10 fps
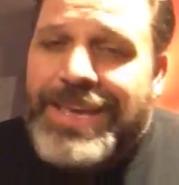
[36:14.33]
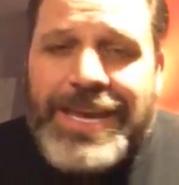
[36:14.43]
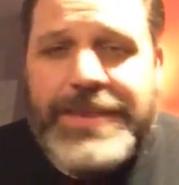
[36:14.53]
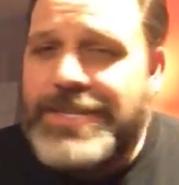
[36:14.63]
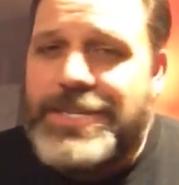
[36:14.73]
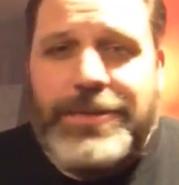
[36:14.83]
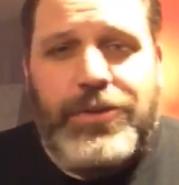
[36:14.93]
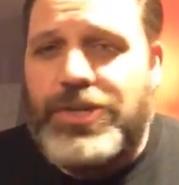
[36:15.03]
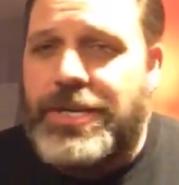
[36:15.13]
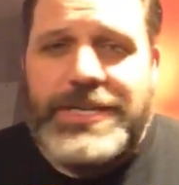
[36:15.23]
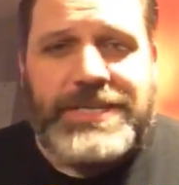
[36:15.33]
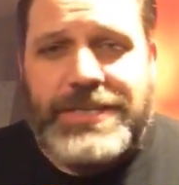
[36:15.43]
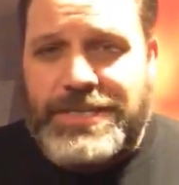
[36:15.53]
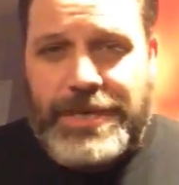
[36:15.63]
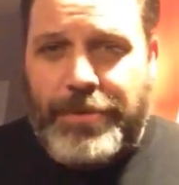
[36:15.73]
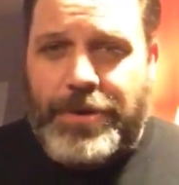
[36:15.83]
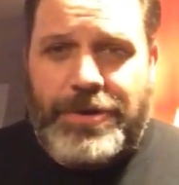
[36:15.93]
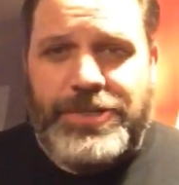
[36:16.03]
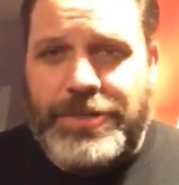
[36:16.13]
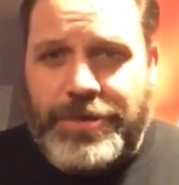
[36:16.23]
And the solution isn't a
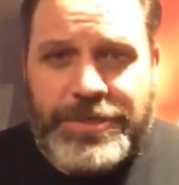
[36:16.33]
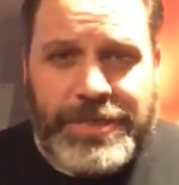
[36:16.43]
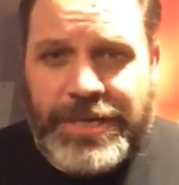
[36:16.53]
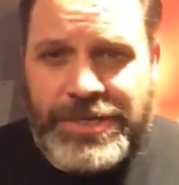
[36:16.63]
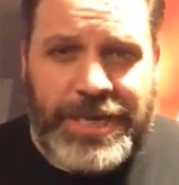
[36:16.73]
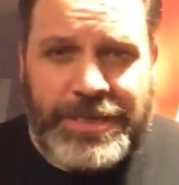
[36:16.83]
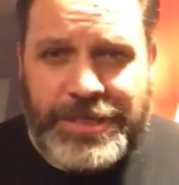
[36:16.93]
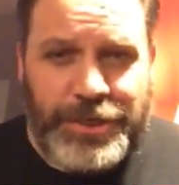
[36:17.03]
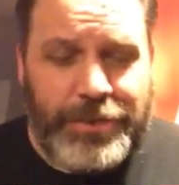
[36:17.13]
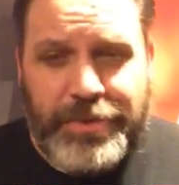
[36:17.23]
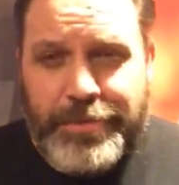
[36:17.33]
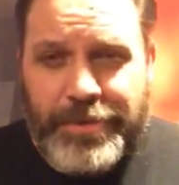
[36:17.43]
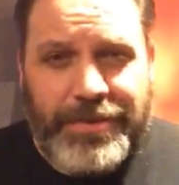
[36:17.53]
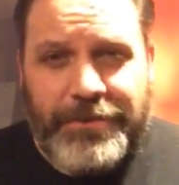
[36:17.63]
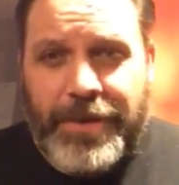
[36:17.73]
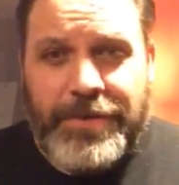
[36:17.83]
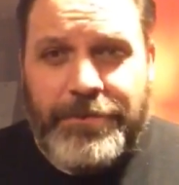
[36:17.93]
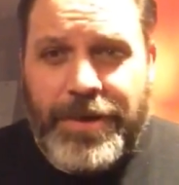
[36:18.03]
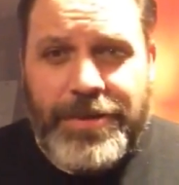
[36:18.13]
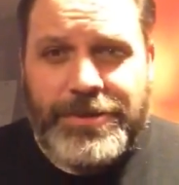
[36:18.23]
seminar series to educate these young people on the Founding
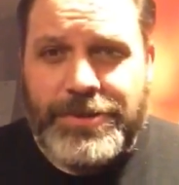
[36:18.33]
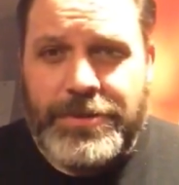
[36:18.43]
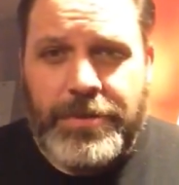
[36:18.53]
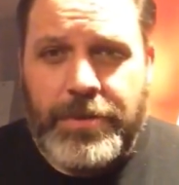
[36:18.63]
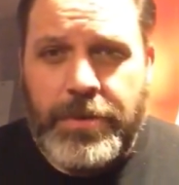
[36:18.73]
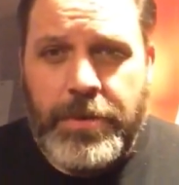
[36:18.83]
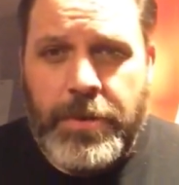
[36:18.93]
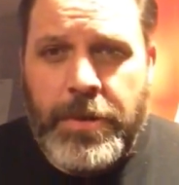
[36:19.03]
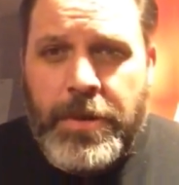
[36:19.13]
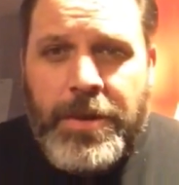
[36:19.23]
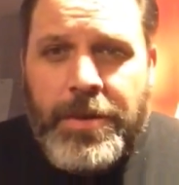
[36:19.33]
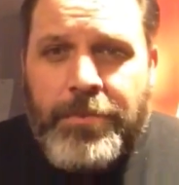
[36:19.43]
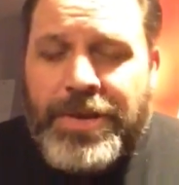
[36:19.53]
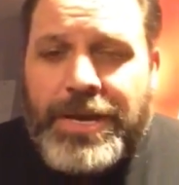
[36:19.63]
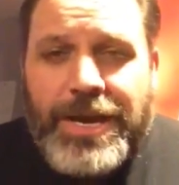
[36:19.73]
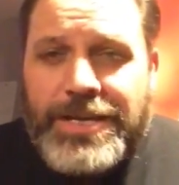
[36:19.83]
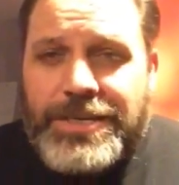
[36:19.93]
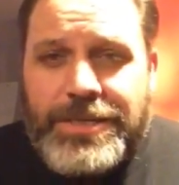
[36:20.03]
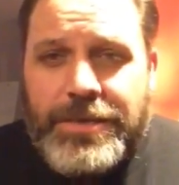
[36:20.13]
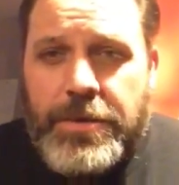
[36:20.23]
Fathers.
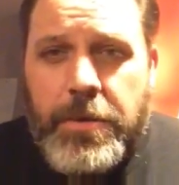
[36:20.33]
Because